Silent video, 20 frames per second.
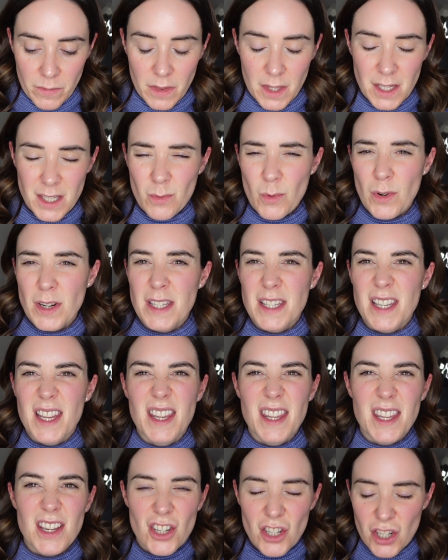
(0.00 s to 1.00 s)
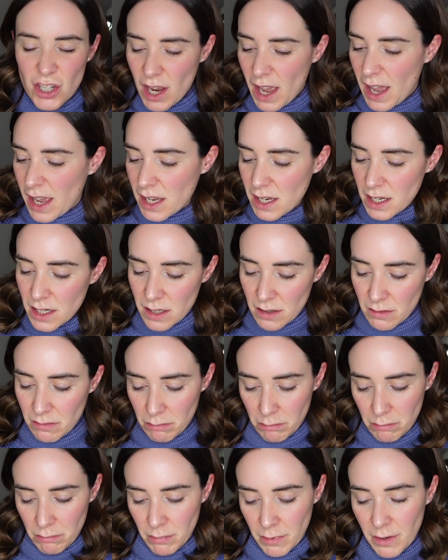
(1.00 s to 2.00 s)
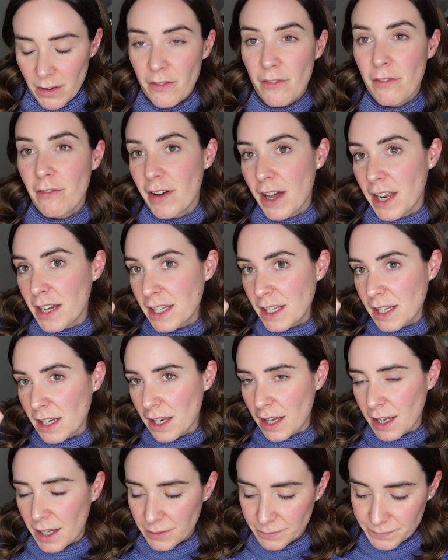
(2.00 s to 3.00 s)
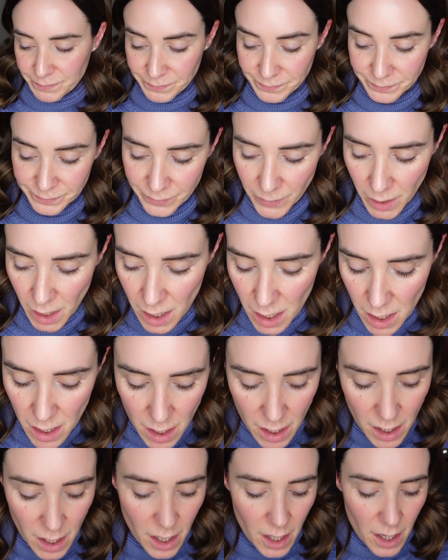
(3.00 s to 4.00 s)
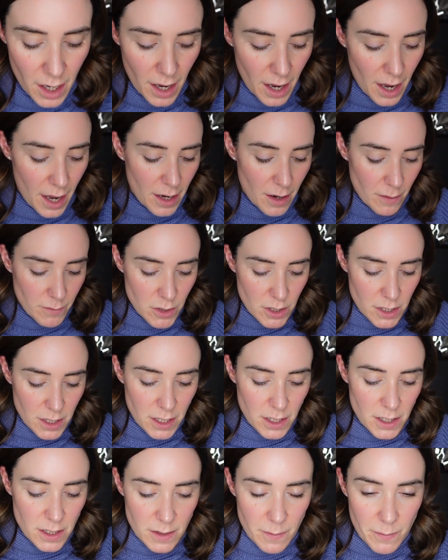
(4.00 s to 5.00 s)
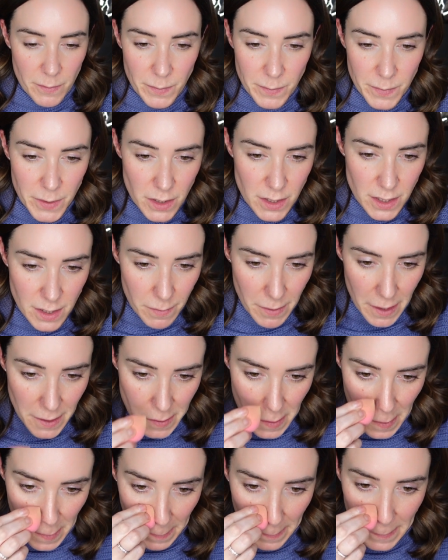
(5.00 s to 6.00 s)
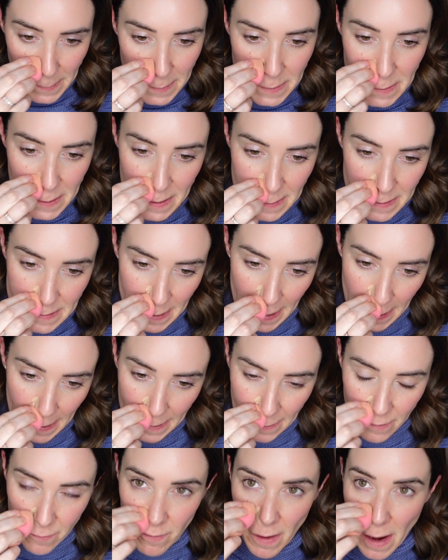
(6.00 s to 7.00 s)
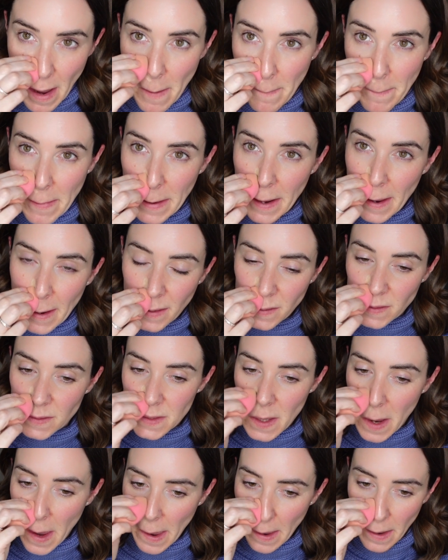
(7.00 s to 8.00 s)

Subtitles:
This one is in the shade Vanilla. And I'm just going to use a beauty blender. I'm going to just take it round my nose.